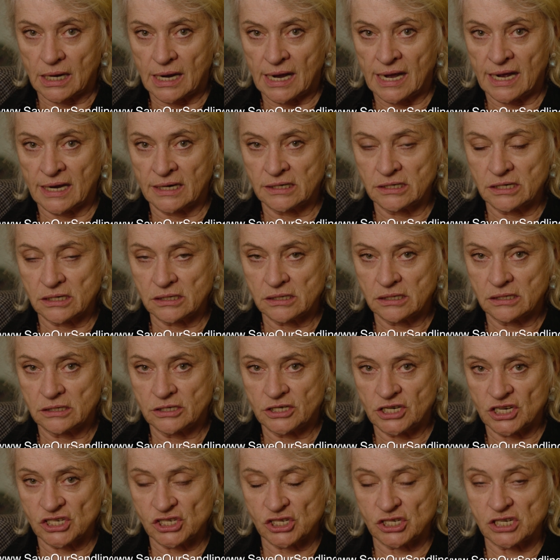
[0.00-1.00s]
And
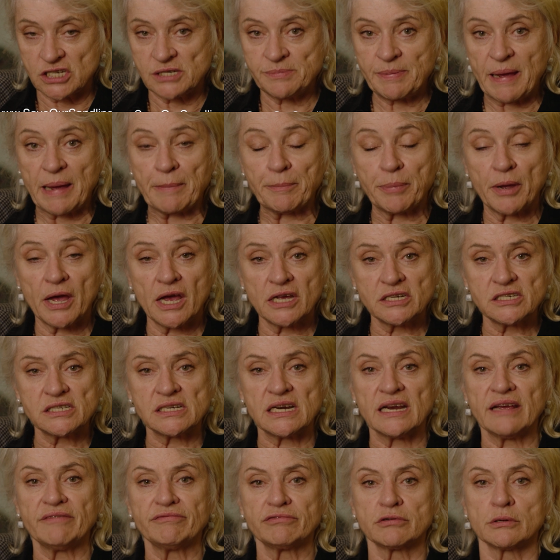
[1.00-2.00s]
just to speak
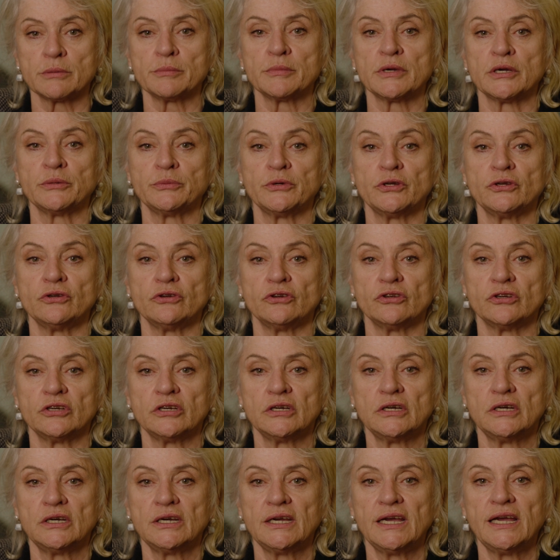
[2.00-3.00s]
personally for a moment,
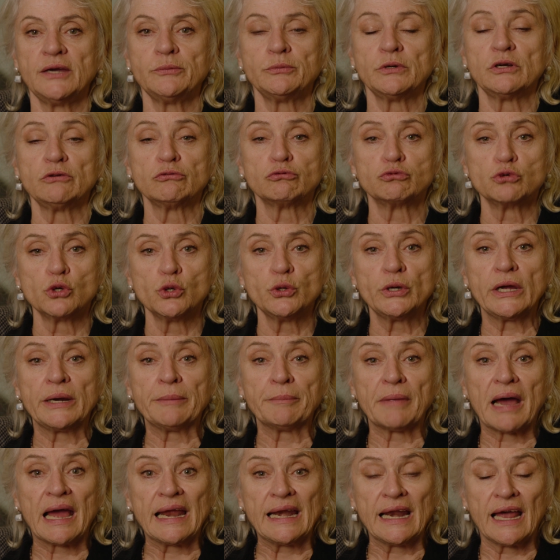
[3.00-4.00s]
it will
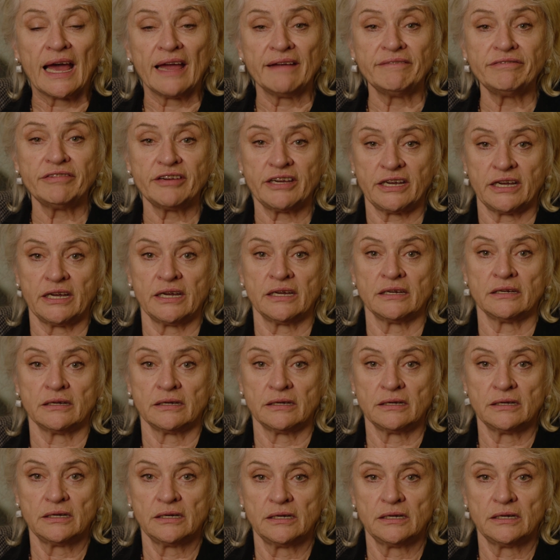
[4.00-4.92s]
ruin my life here,